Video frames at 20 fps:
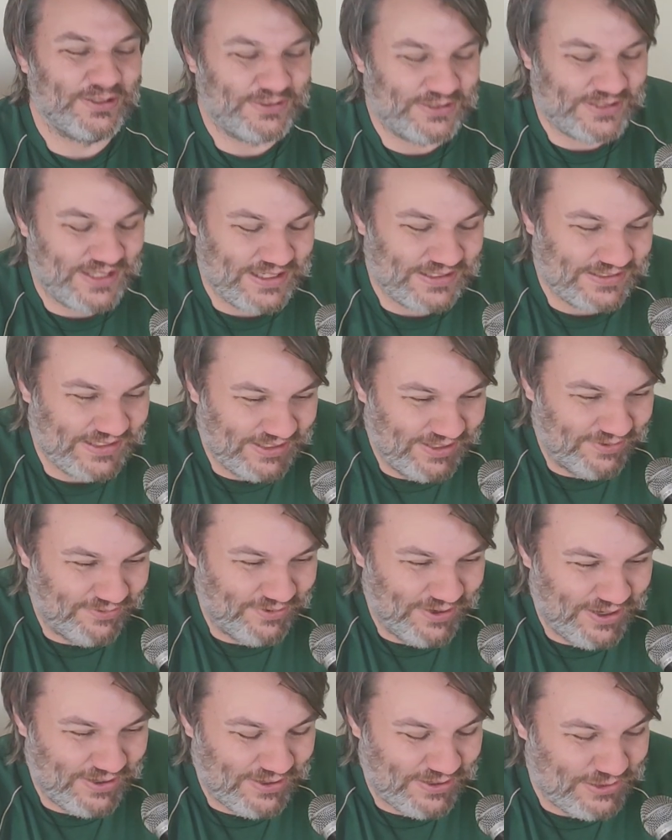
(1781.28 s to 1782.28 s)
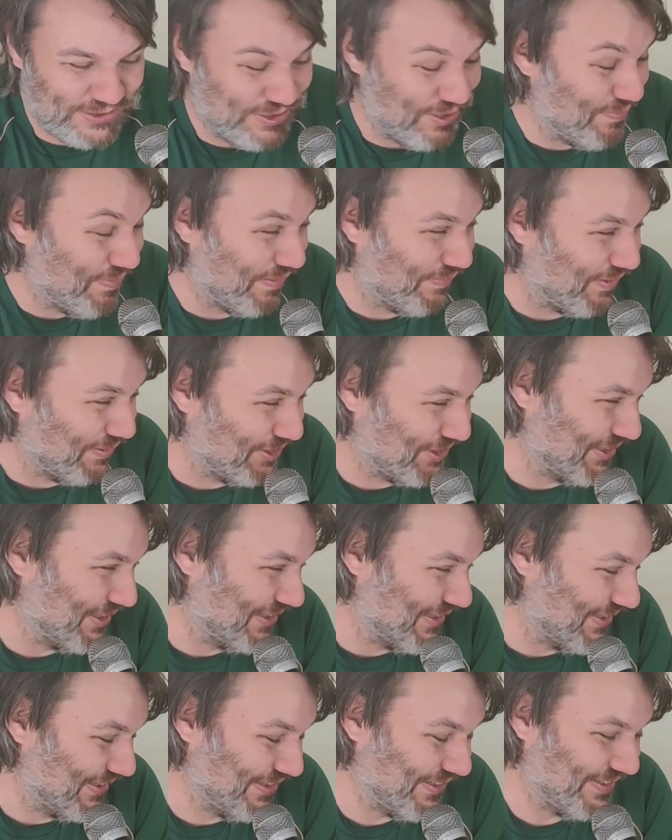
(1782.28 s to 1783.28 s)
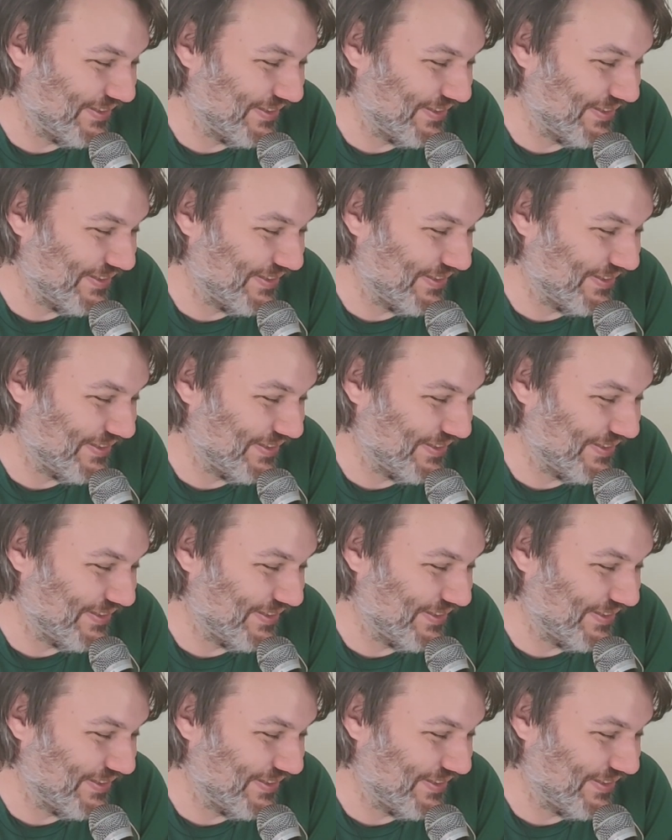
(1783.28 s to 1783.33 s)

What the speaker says: slightly unfair, I got 2 BMWs on this list.